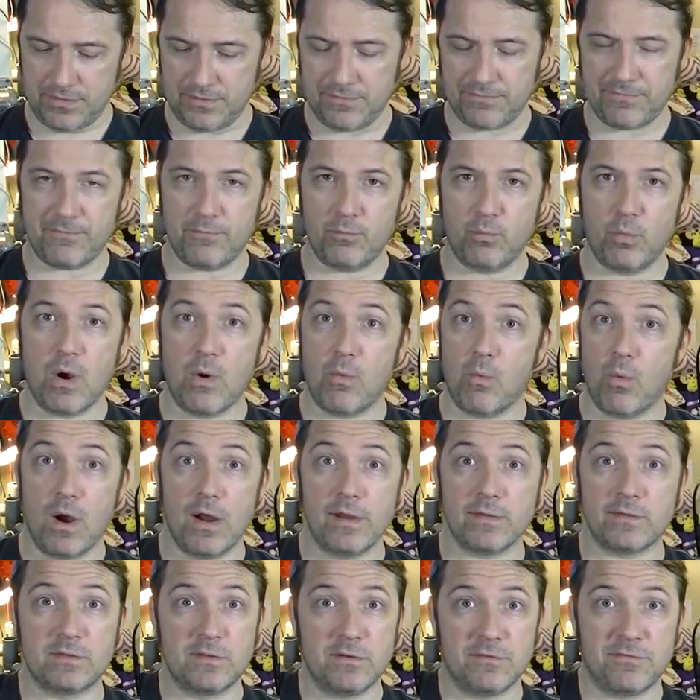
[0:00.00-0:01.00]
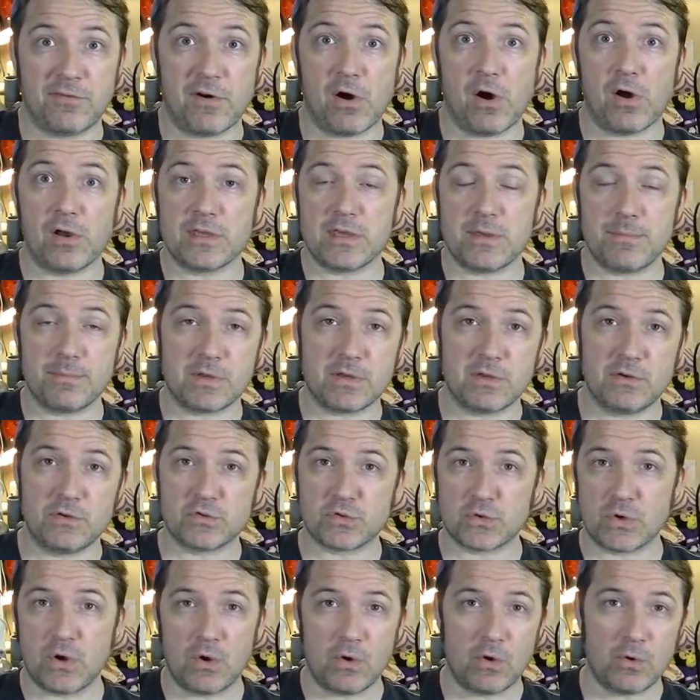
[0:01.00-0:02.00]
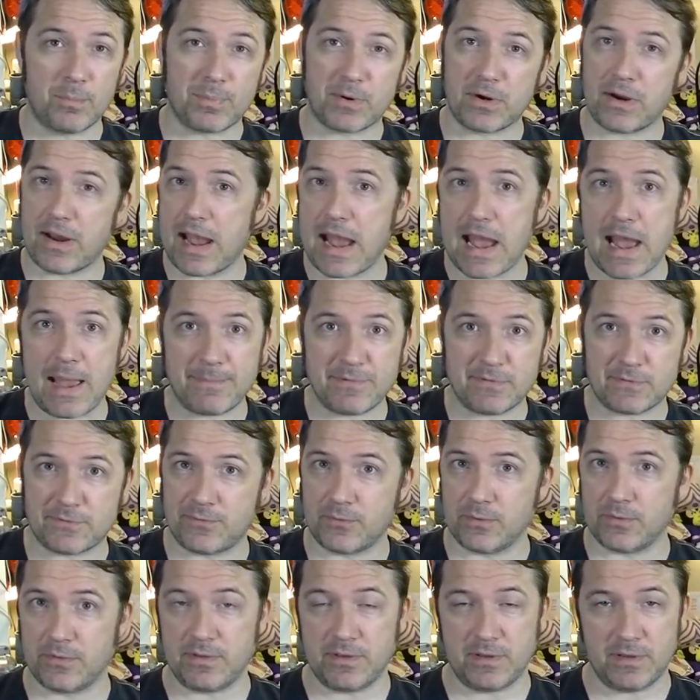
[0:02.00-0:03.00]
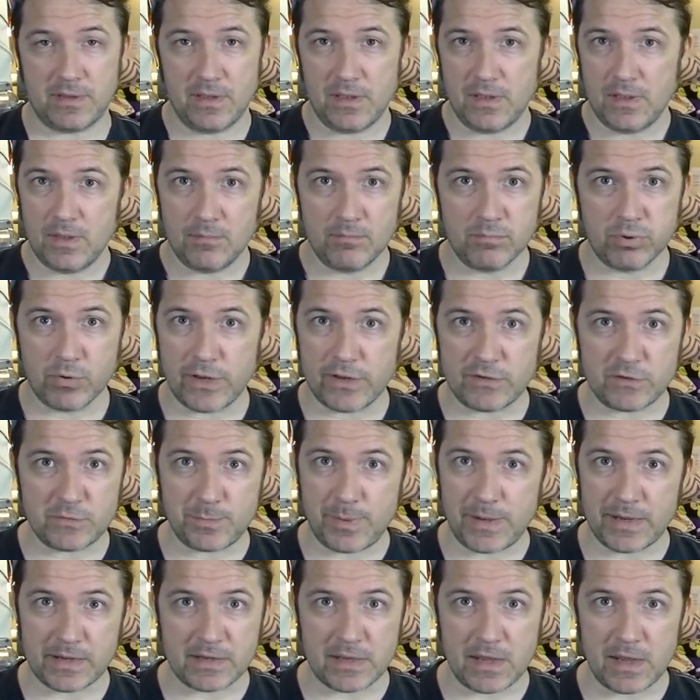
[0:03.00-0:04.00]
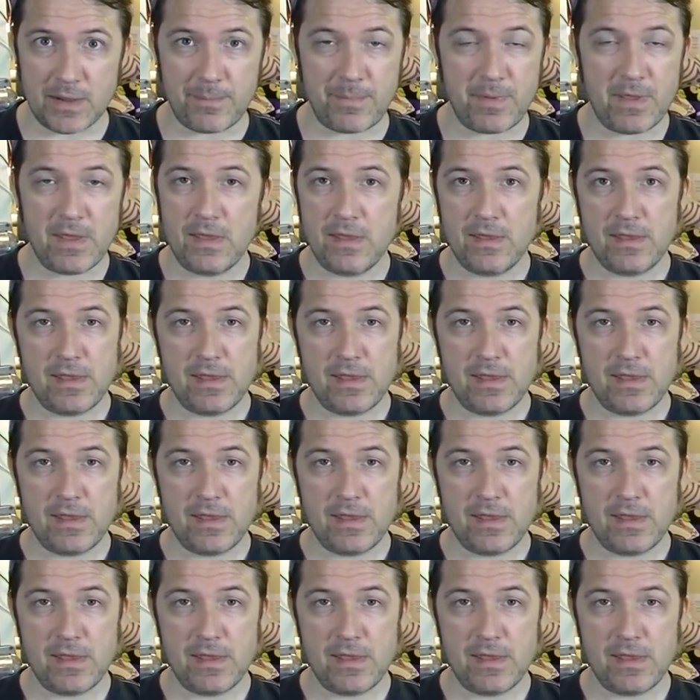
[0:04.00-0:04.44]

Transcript: the what was the volume control perhaps for the bridge pickup